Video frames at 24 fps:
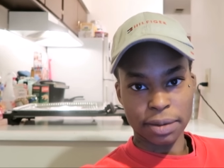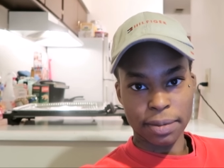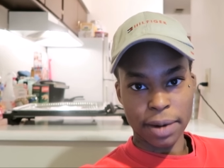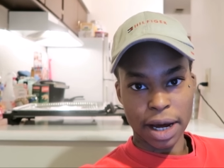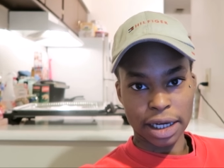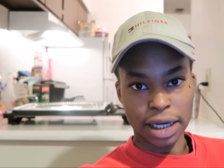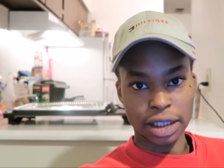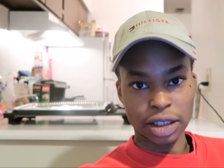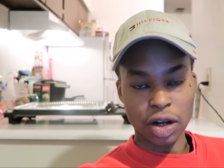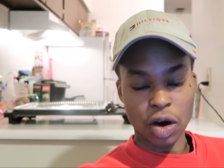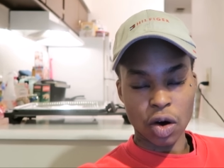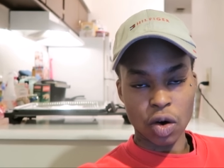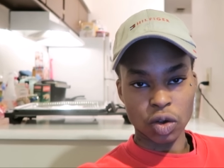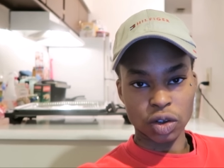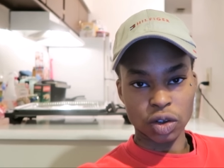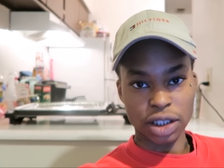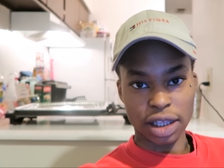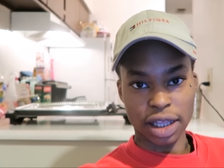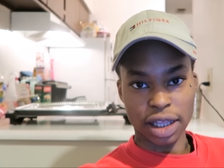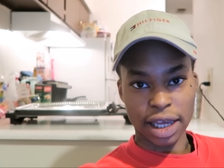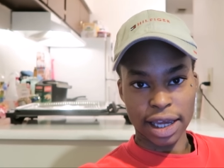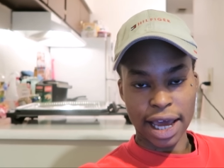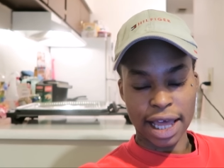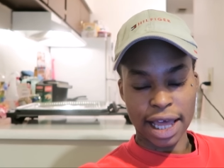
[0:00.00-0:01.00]
somebody knows
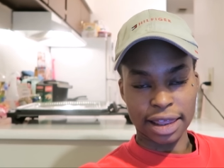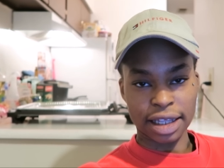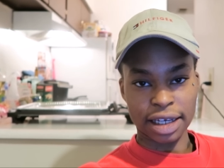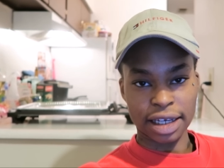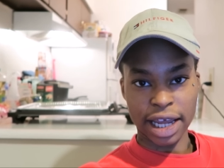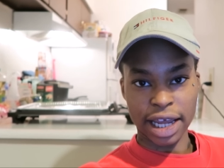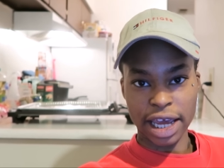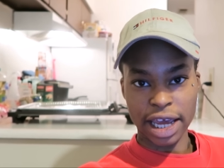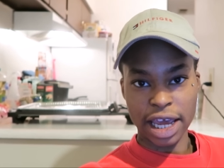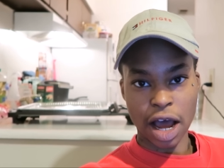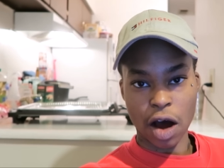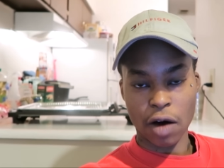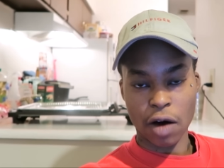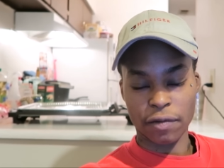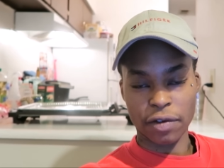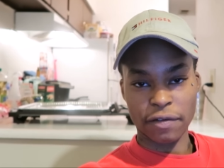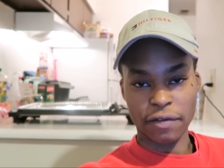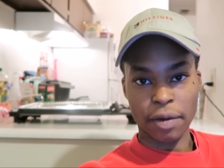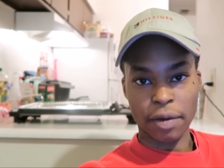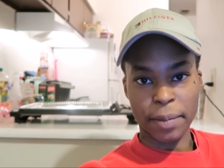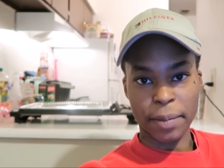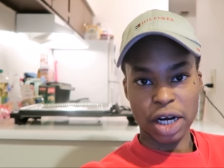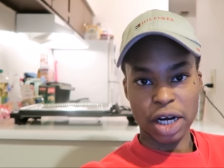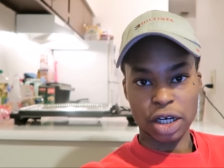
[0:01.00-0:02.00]
that they got the day off
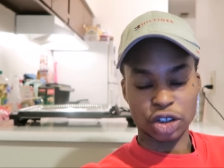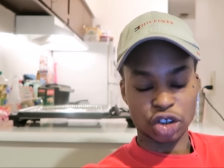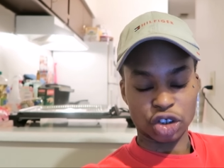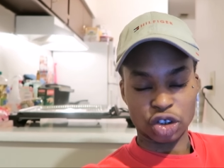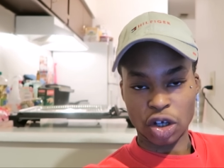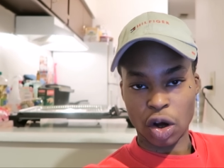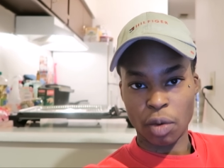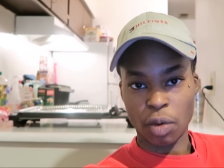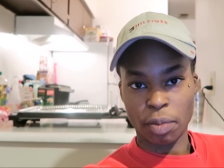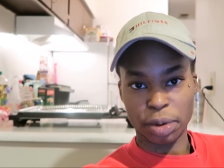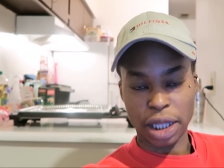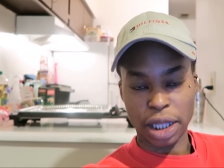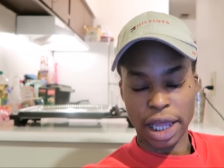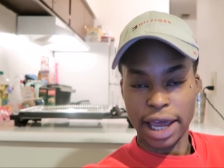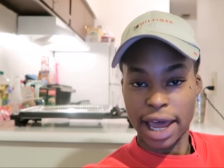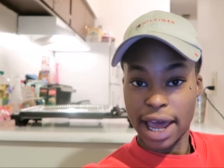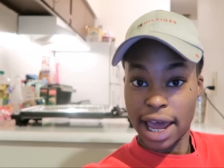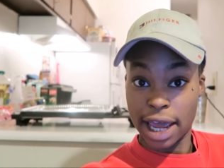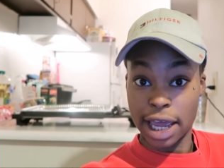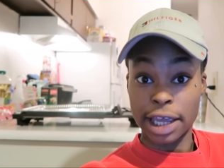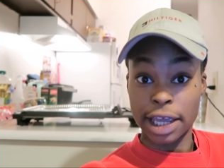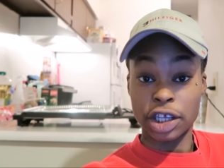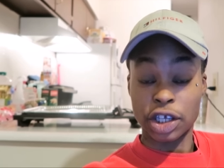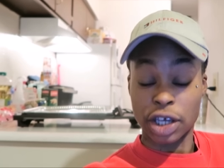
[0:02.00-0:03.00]
if a manager don't be like,
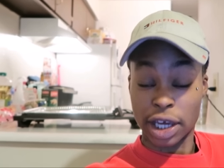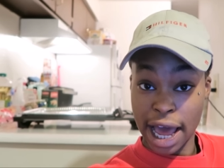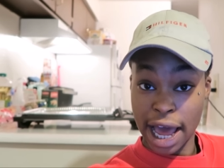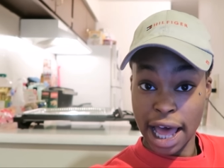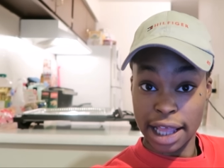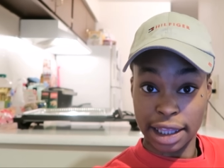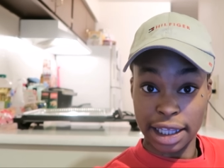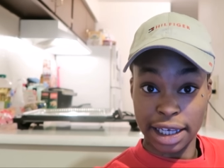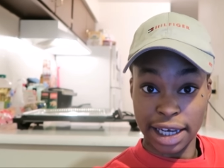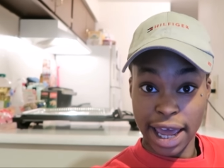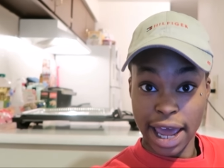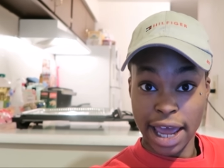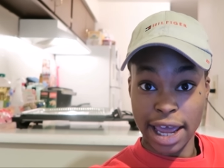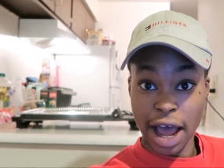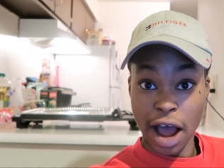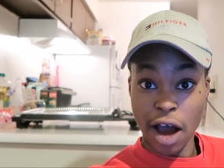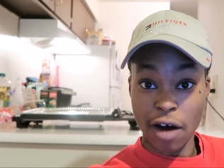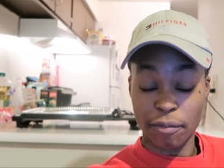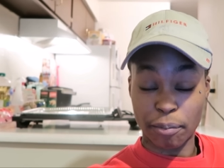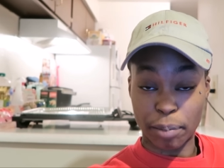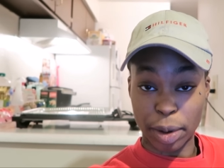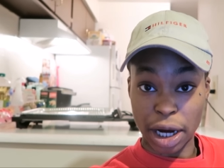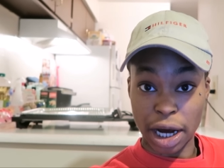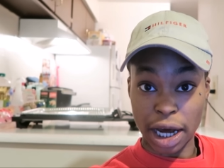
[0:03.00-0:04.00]
hey, you got the day
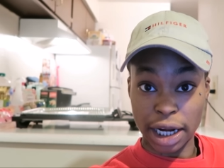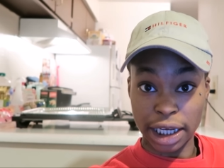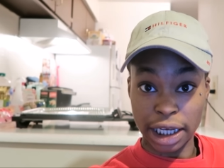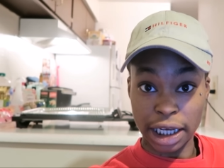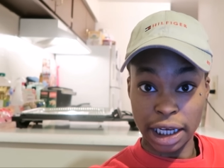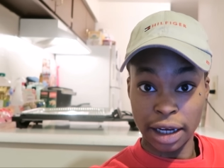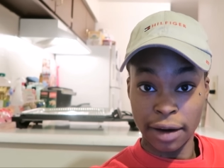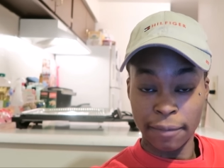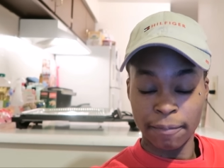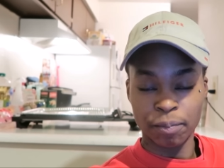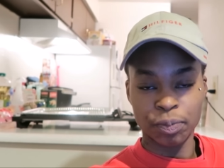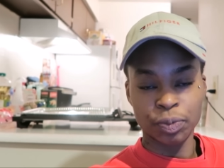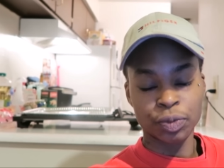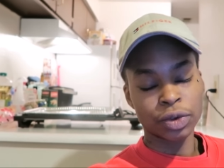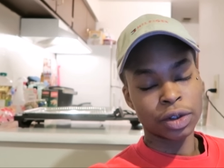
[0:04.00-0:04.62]
off, buddy?